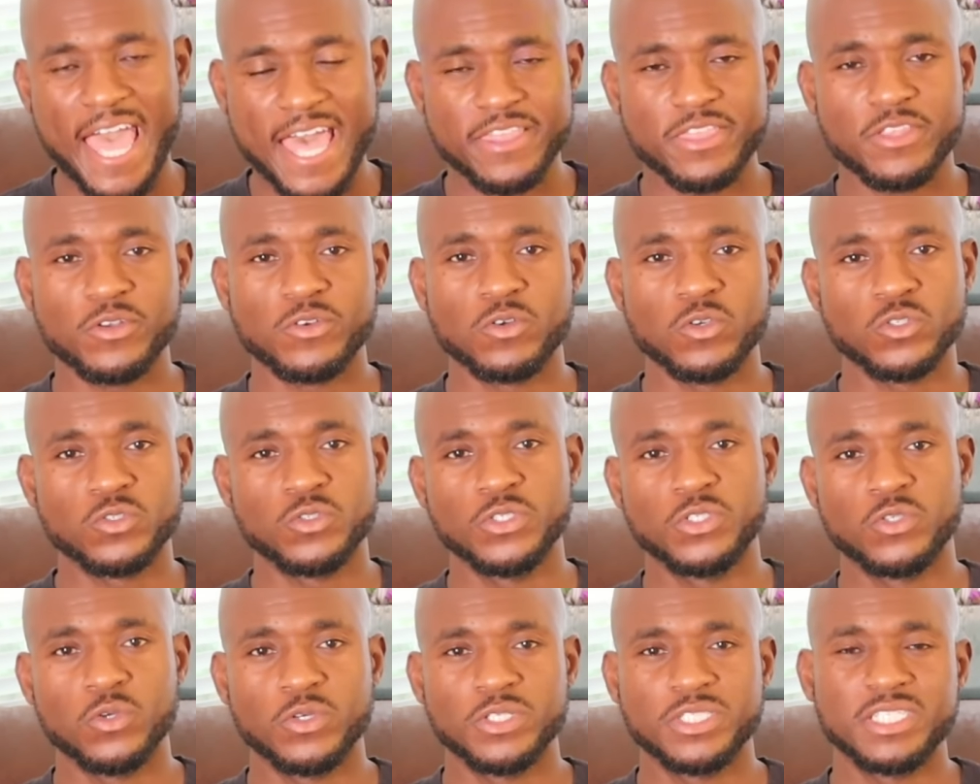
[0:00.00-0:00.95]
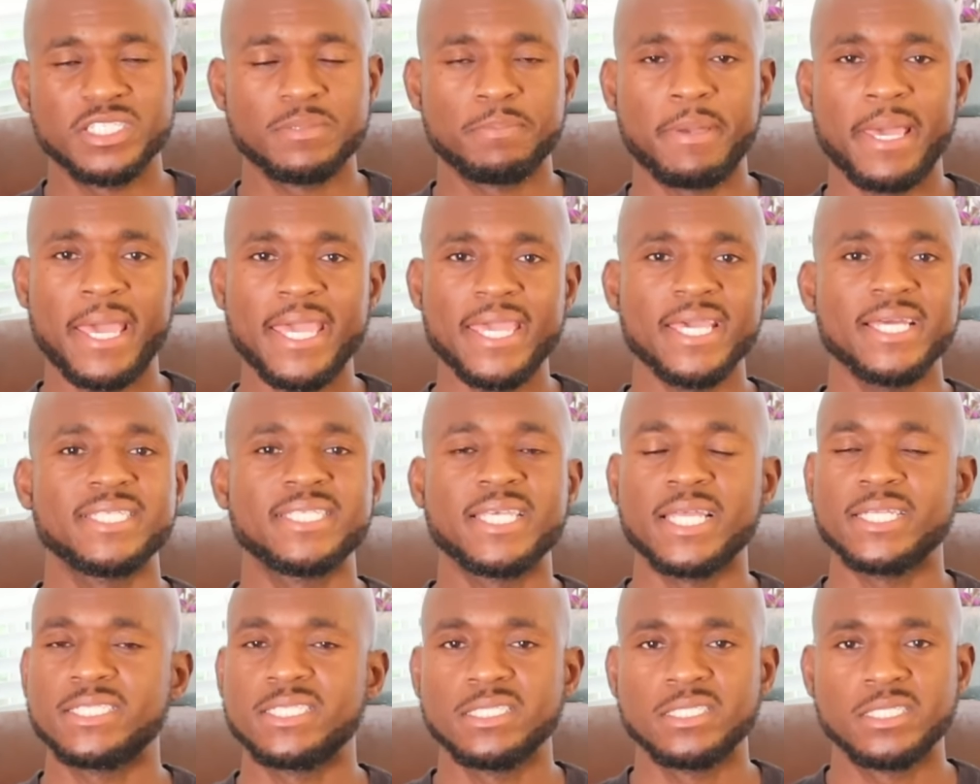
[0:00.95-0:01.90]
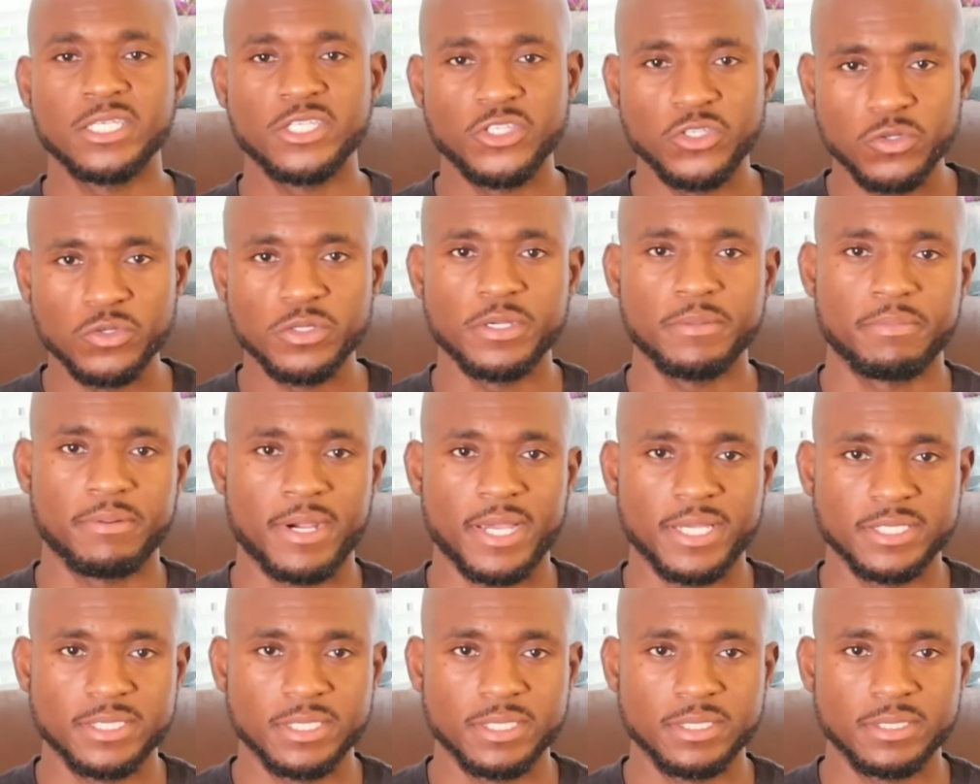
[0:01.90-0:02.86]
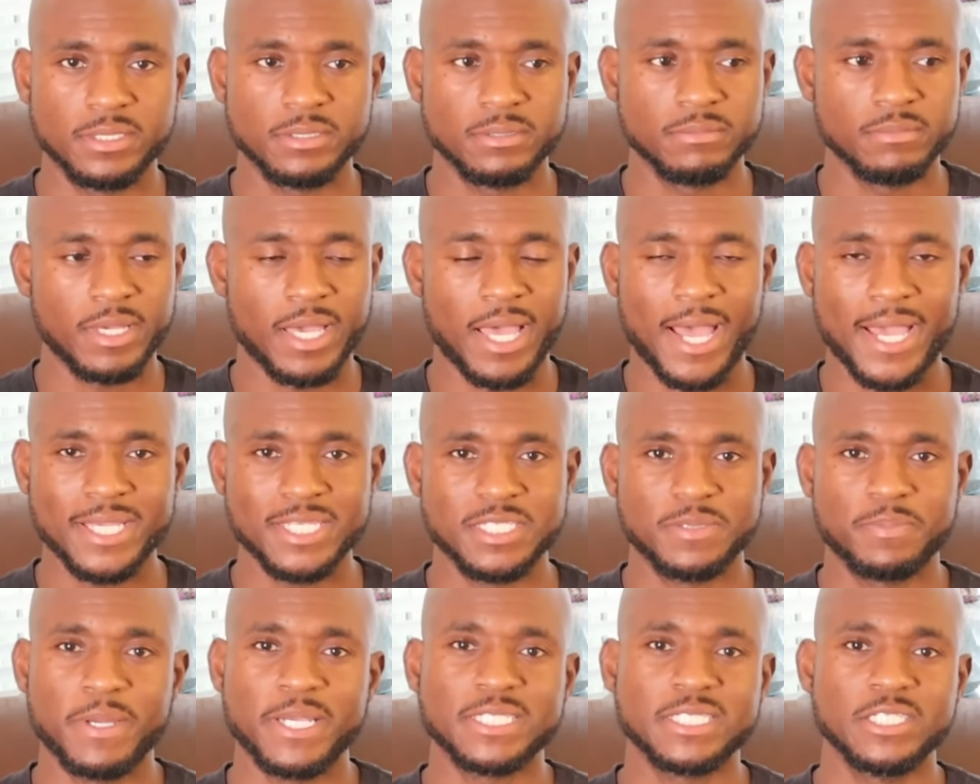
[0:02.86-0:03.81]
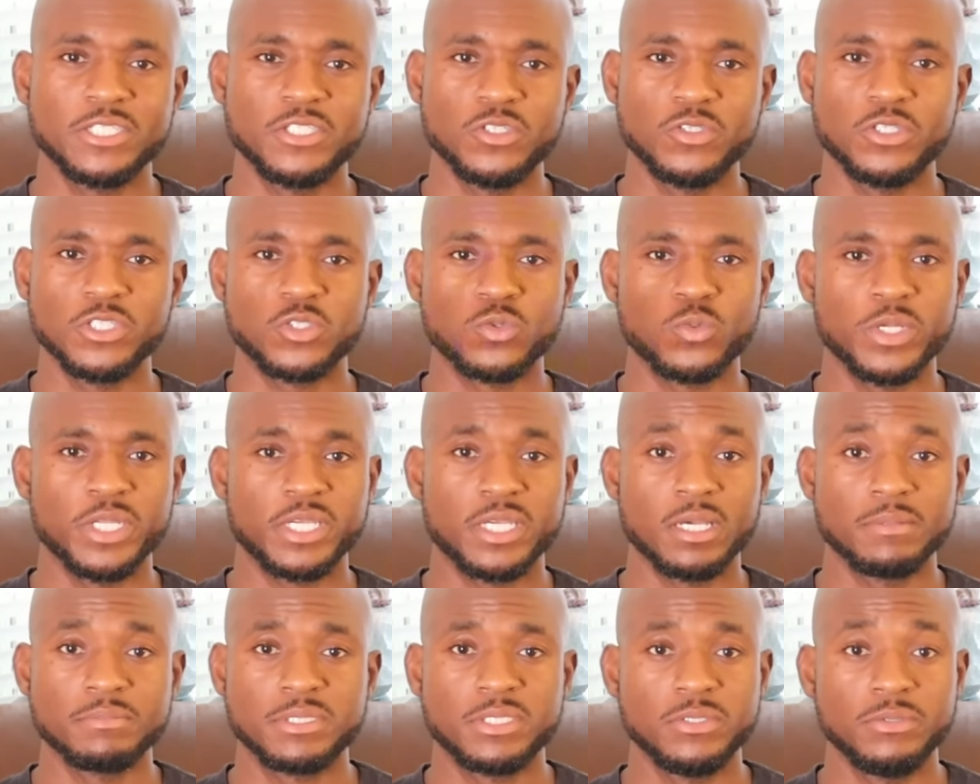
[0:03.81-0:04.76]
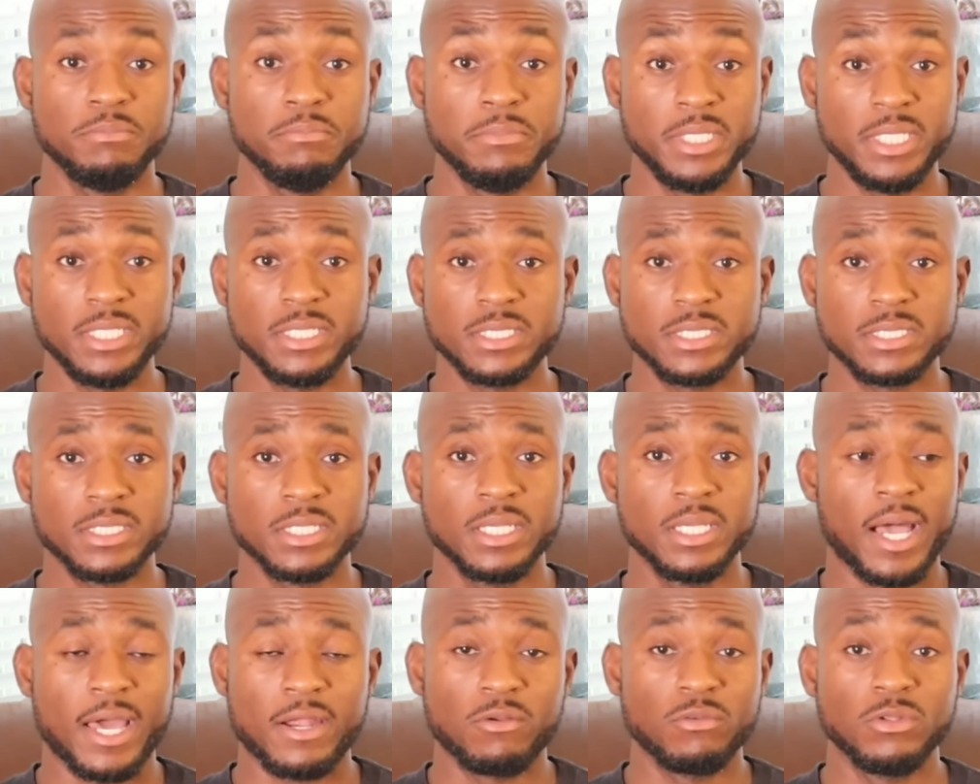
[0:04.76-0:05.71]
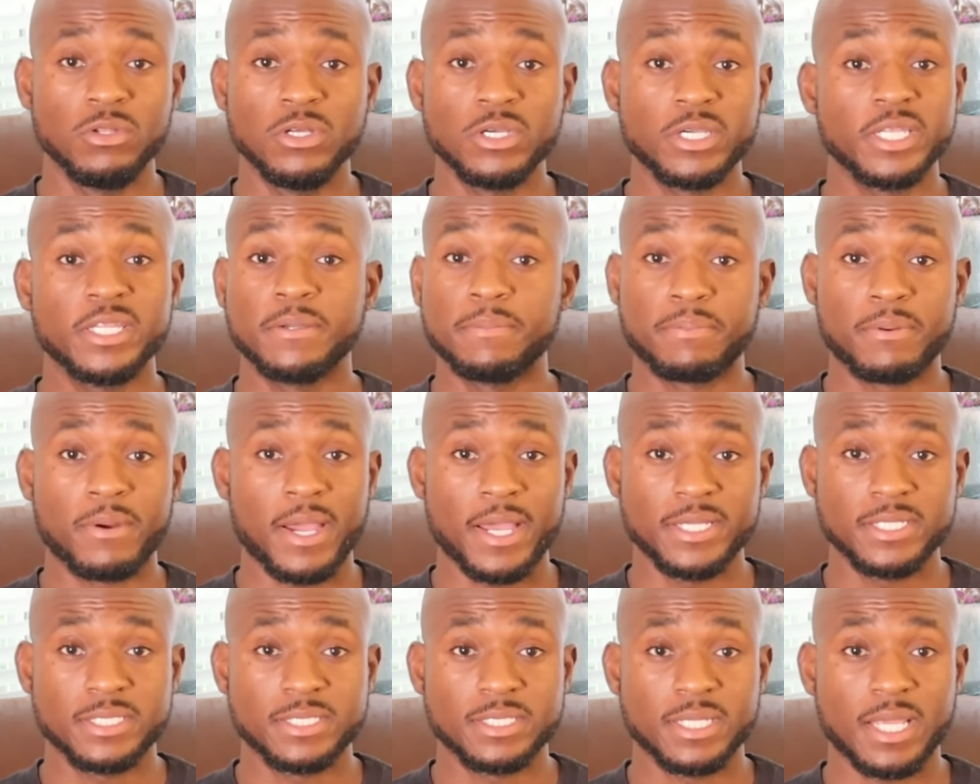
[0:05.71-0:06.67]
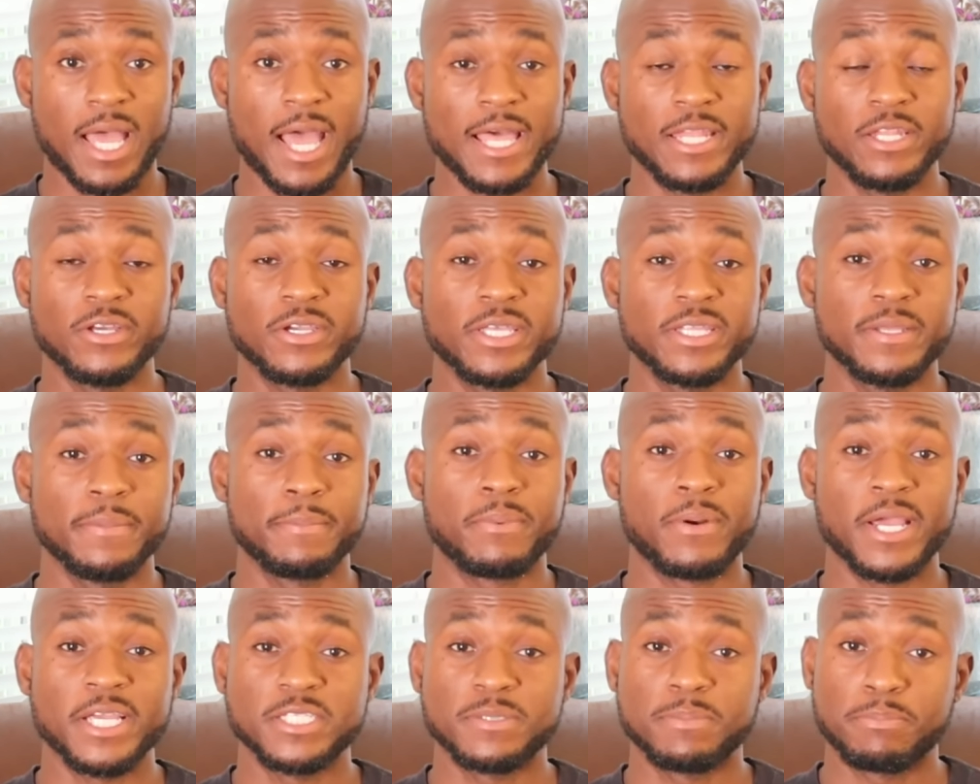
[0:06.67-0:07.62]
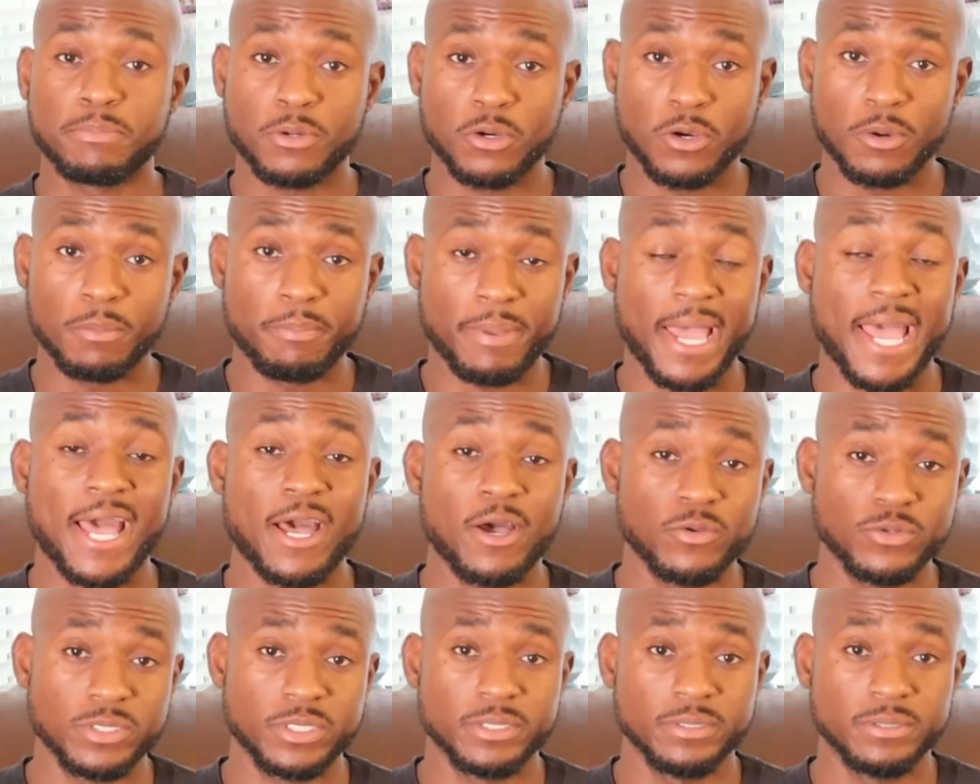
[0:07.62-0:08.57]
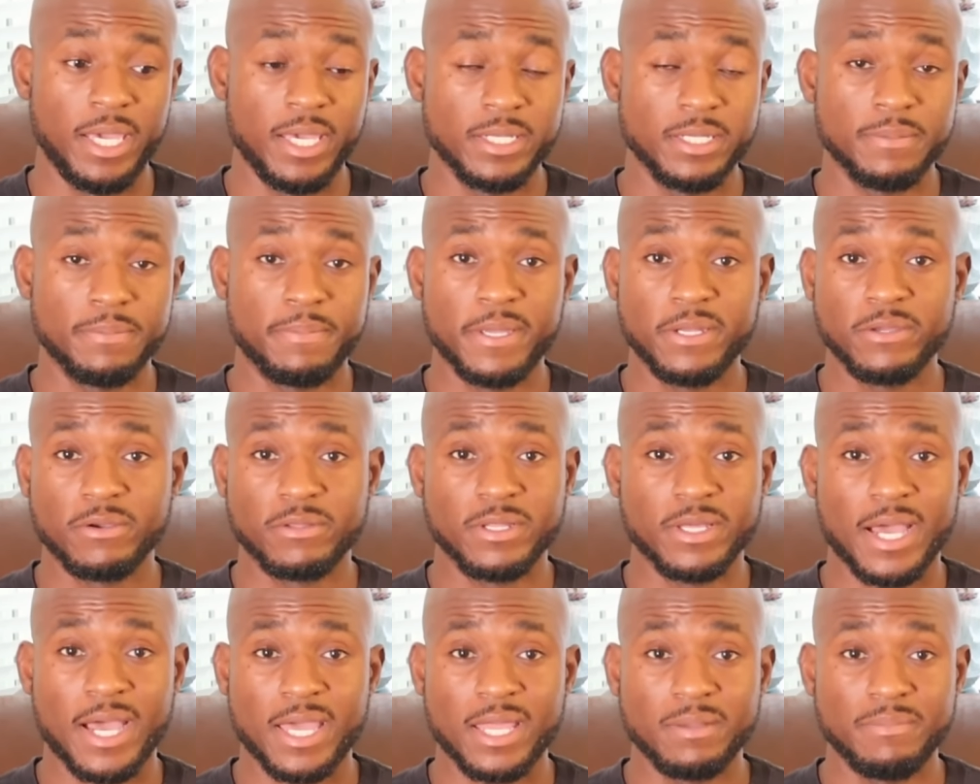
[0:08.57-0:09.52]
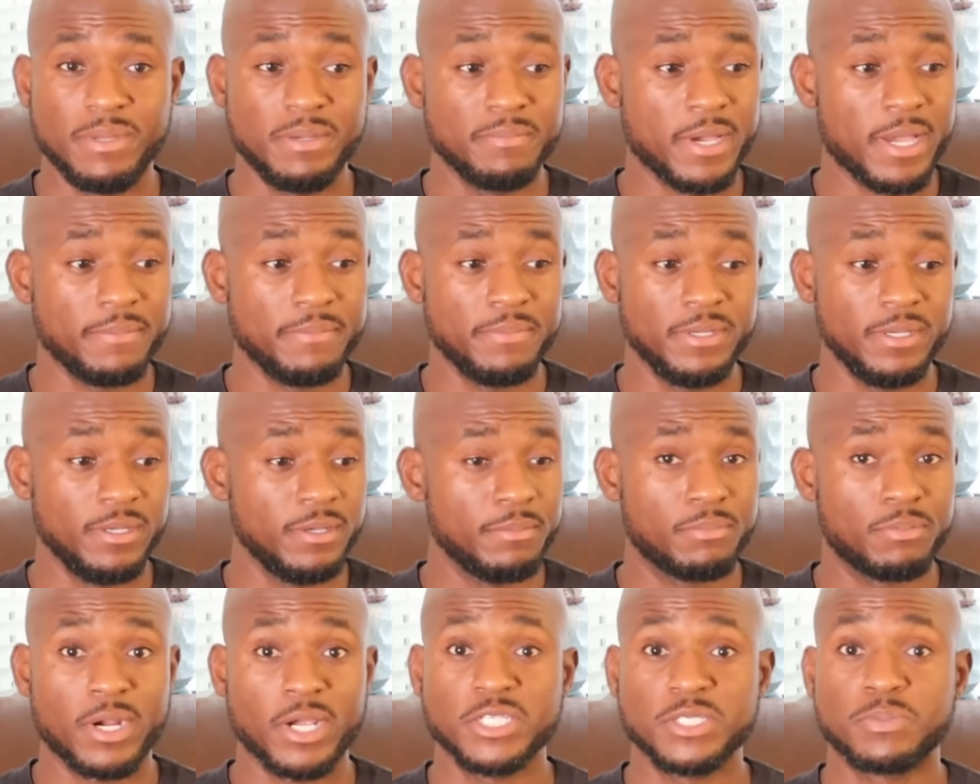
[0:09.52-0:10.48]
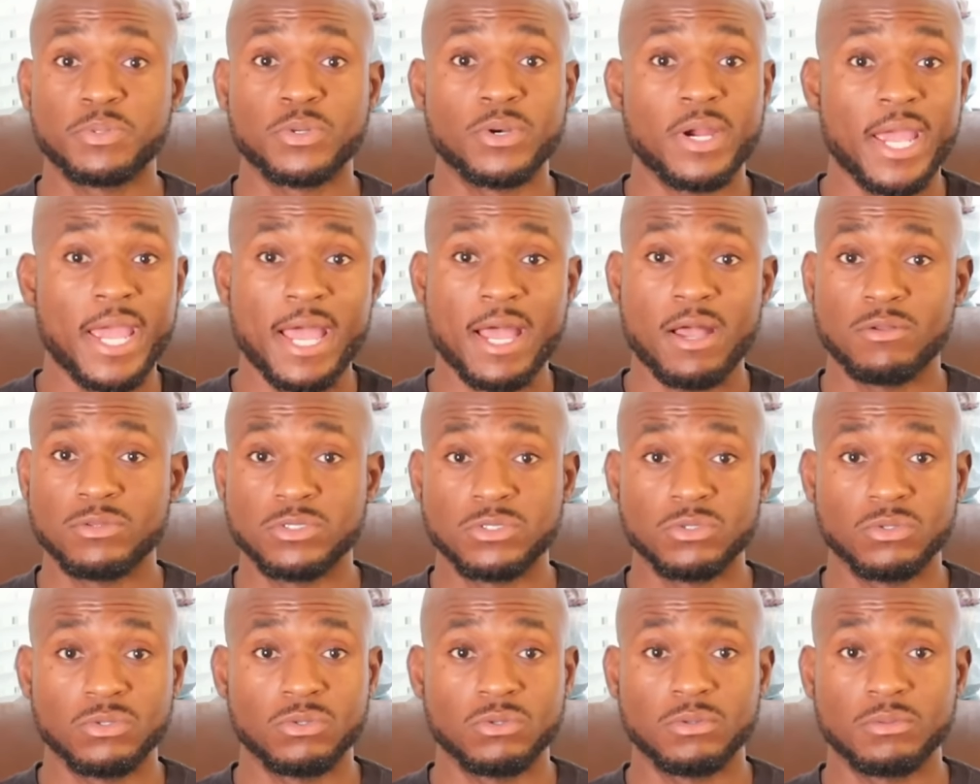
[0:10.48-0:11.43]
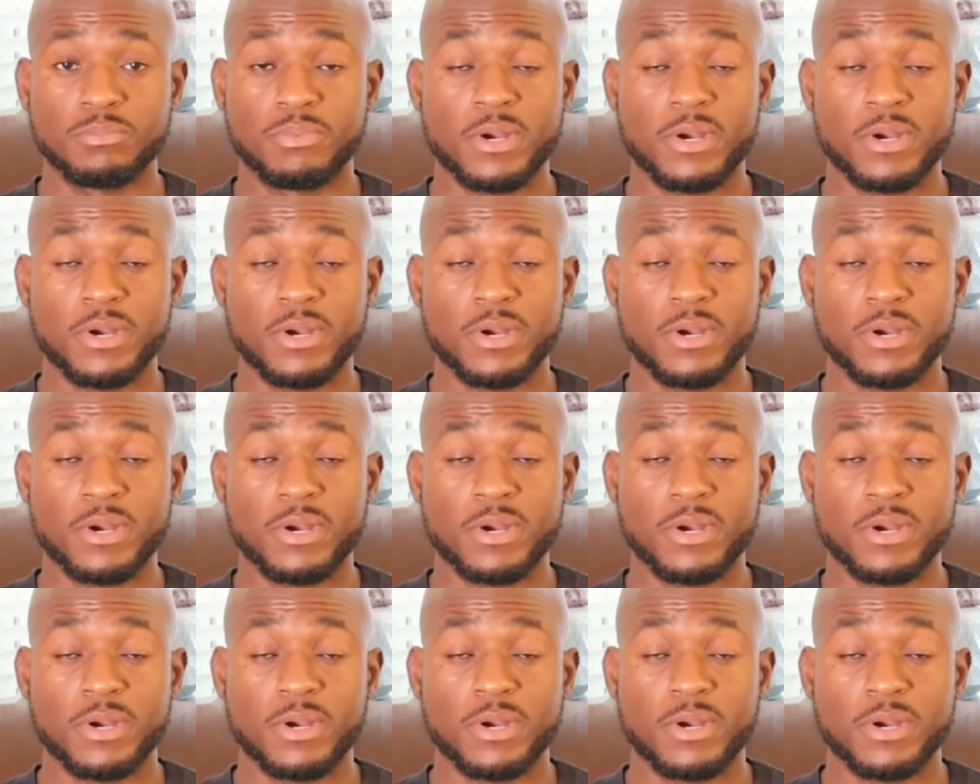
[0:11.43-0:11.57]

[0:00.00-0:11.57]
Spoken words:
at the grocery store is just pay attention to unit prices. I especially do this when it comes to meats. I don't look at the price, I look at the price per pound. And depending on the item, it might be a price per ounce or